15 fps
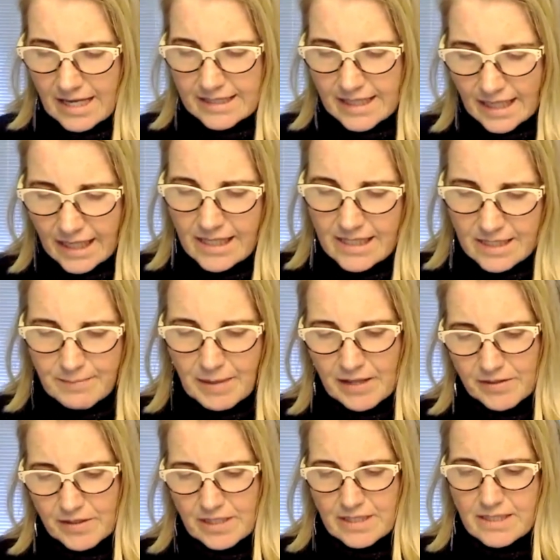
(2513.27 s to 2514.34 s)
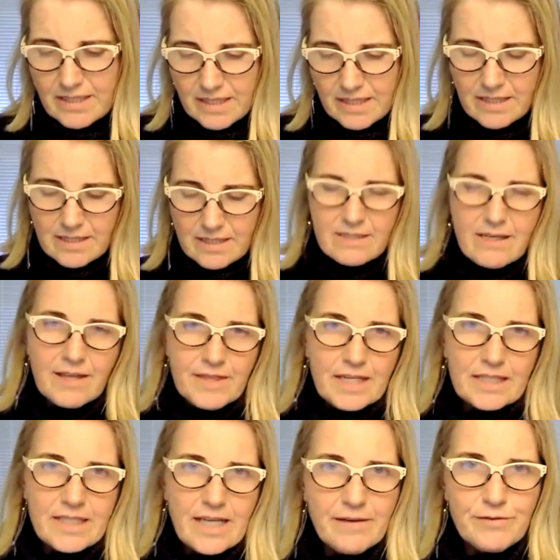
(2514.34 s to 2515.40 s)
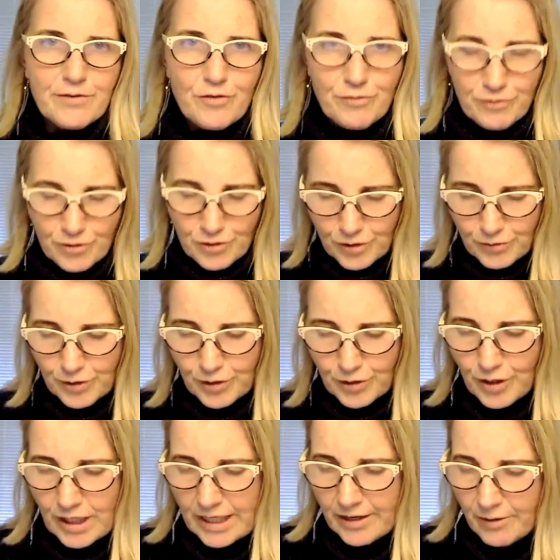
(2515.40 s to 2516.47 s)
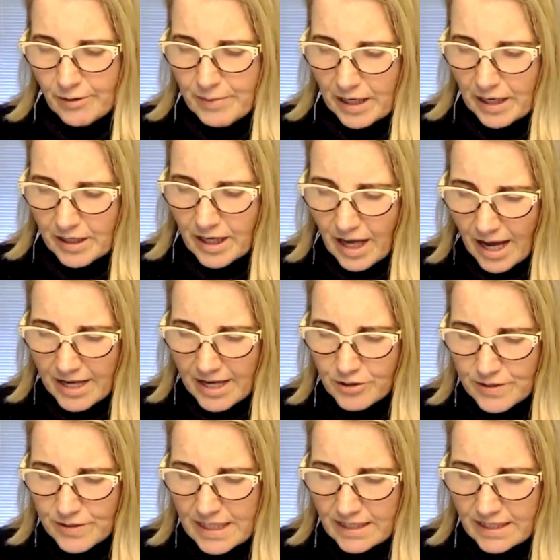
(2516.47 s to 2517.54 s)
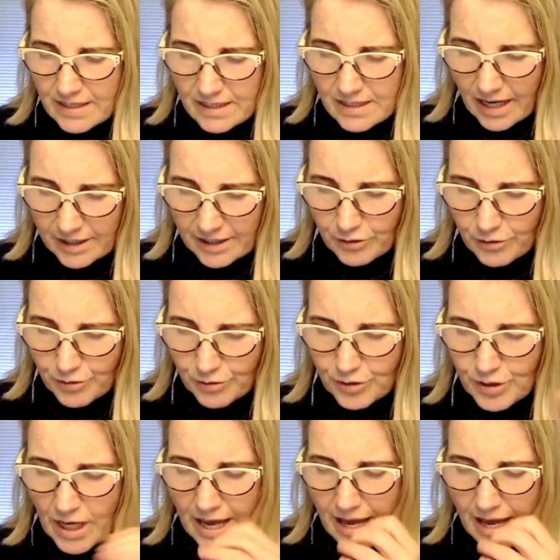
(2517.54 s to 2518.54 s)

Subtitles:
Tell us about this. This is, I think David referred to it earlier, about light, New Zealand's light crude